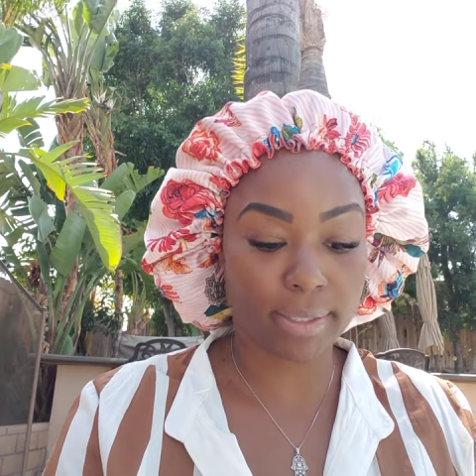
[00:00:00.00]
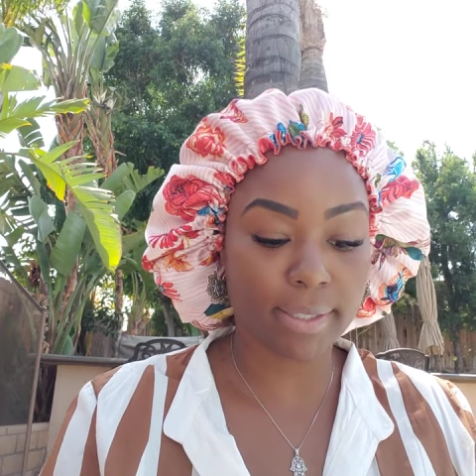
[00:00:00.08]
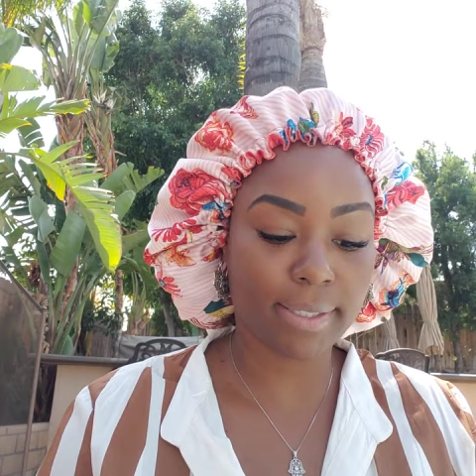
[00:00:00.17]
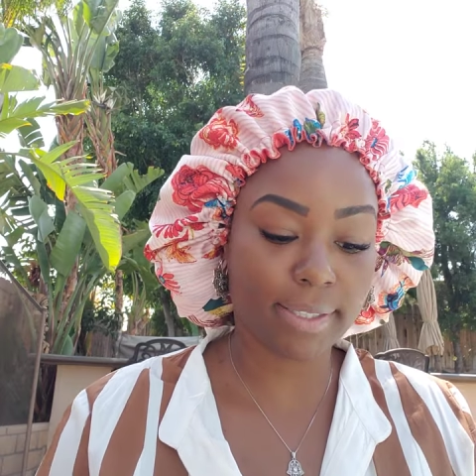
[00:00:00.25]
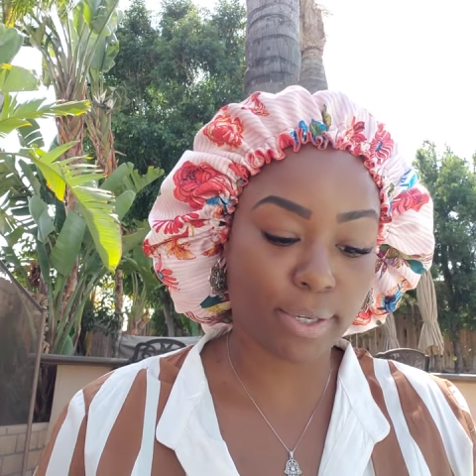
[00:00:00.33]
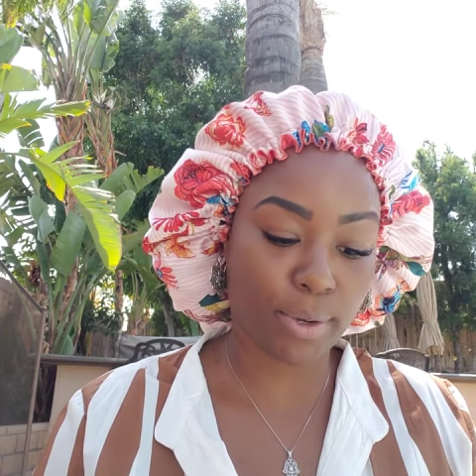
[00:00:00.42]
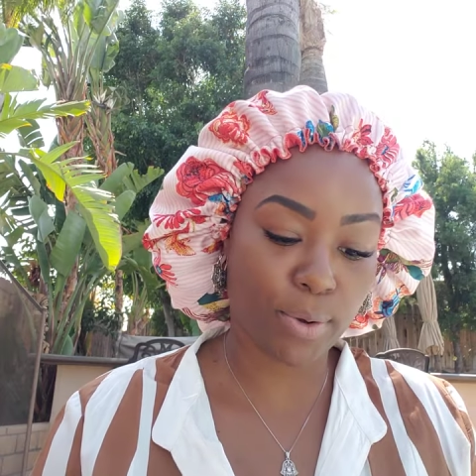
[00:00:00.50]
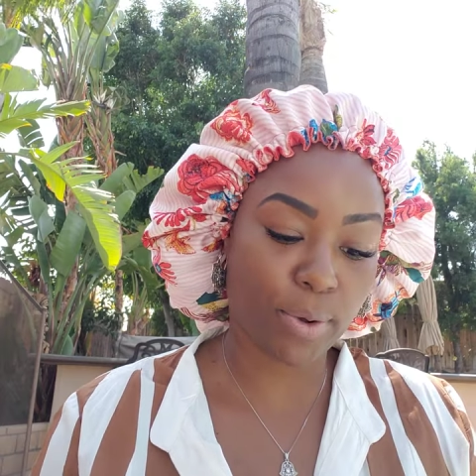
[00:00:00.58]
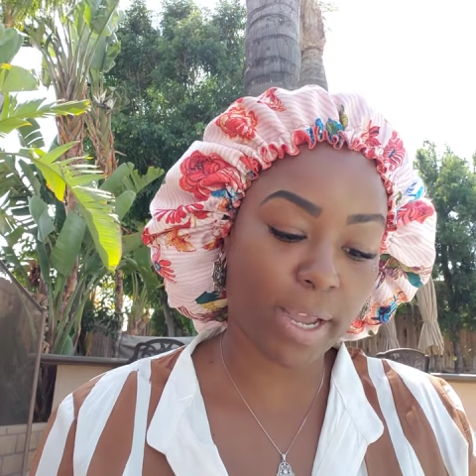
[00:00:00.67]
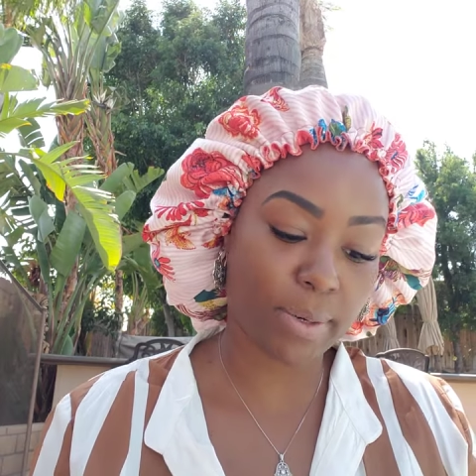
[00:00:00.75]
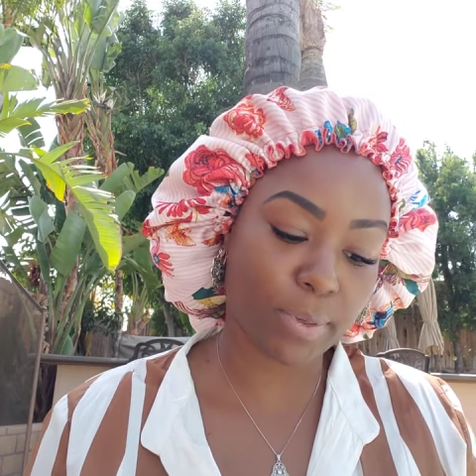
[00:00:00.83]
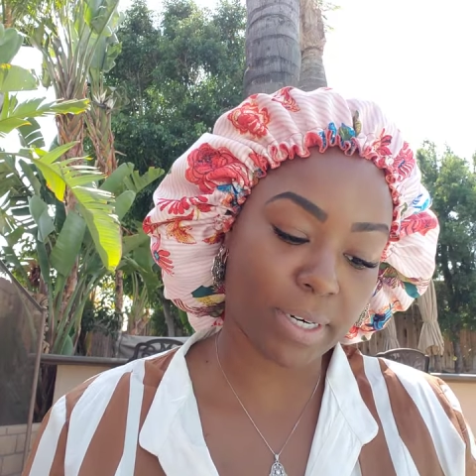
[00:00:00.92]
So
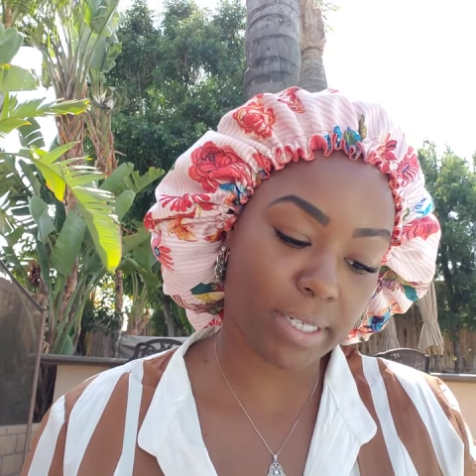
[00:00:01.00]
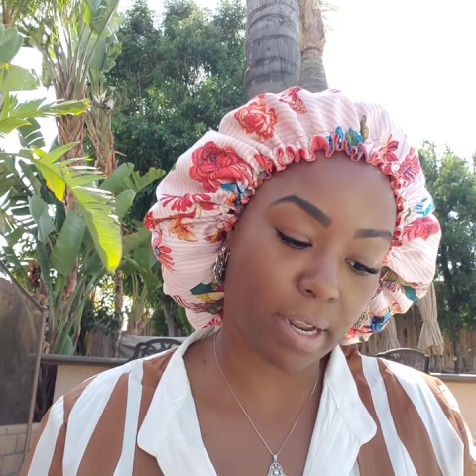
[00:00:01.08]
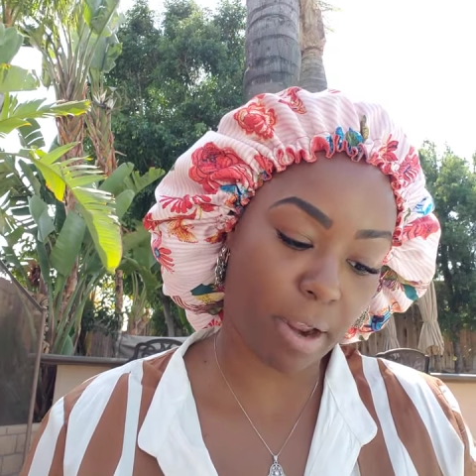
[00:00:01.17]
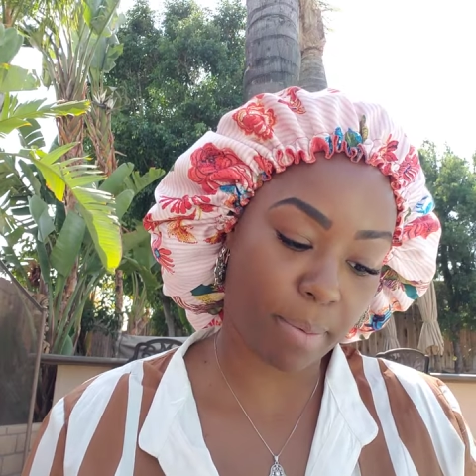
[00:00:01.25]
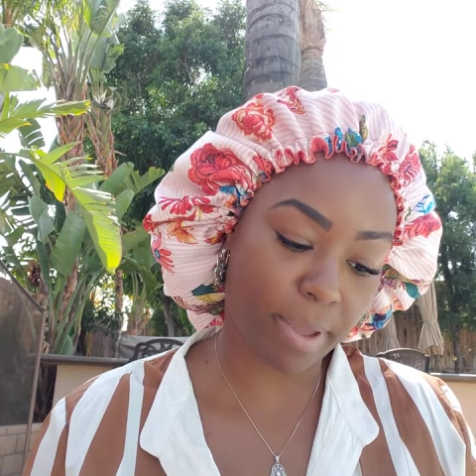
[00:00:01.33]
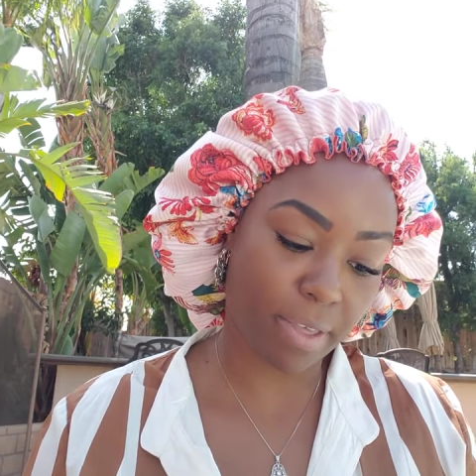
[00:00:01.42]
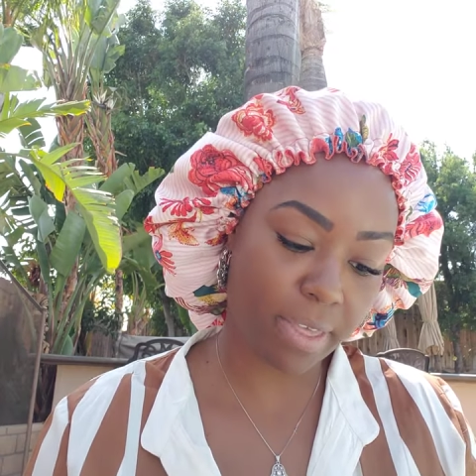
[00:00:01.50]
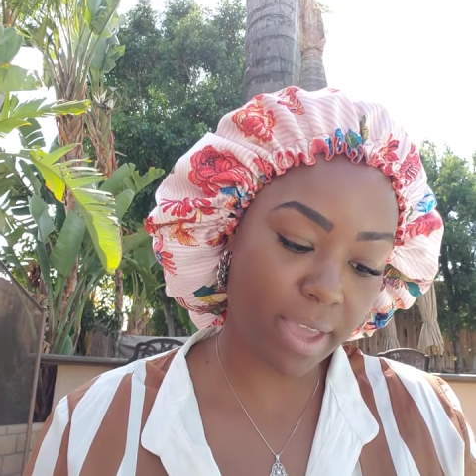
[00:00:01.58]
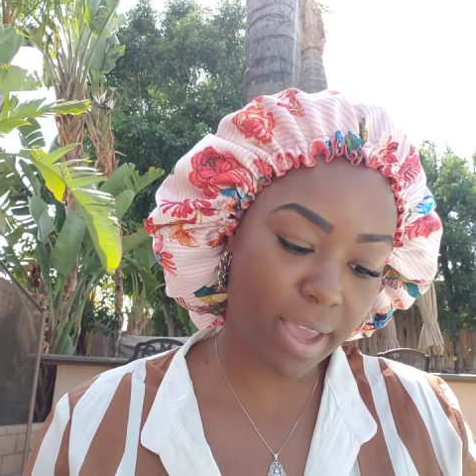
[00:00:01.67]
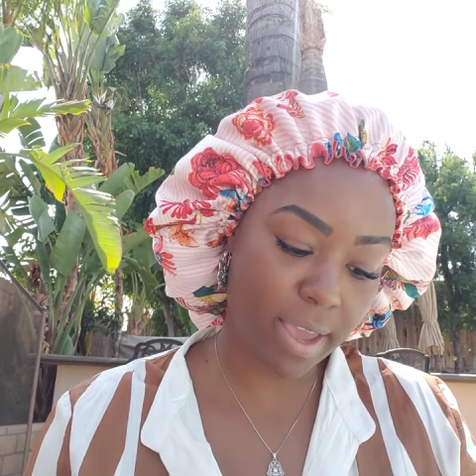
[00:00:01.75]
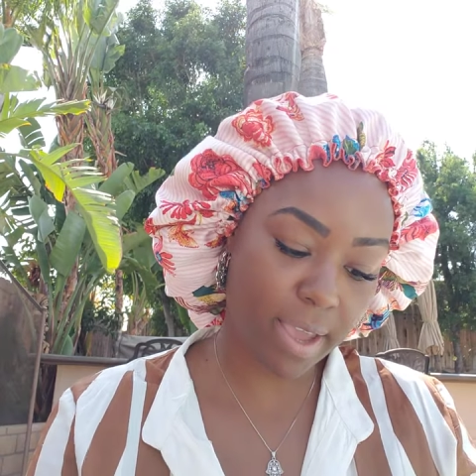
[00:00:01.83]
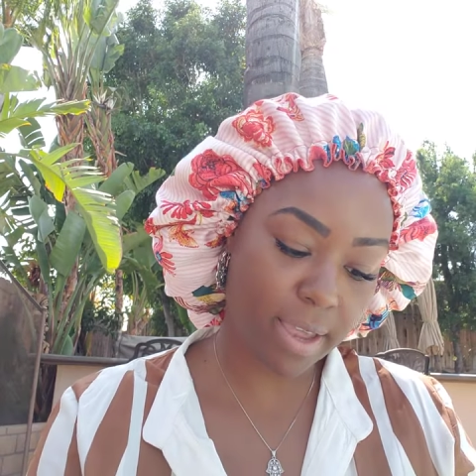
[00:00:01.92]
I want to talk about
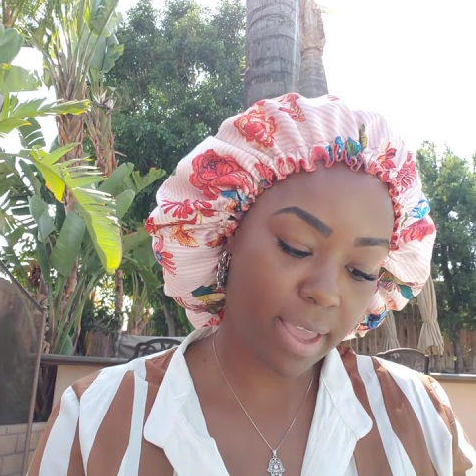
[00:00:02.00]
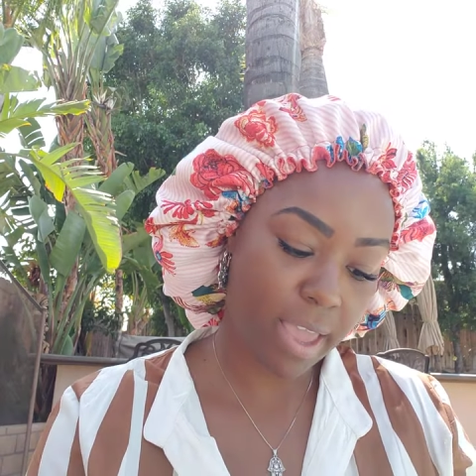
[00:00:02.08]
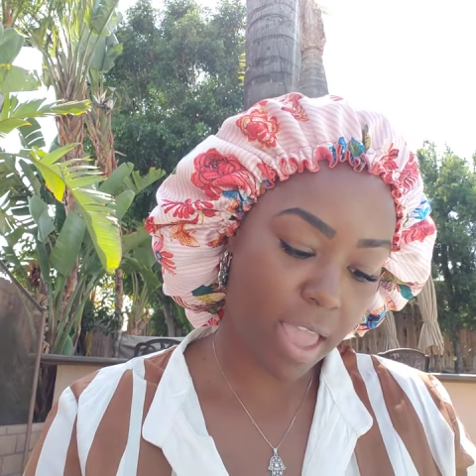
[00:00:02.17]
that.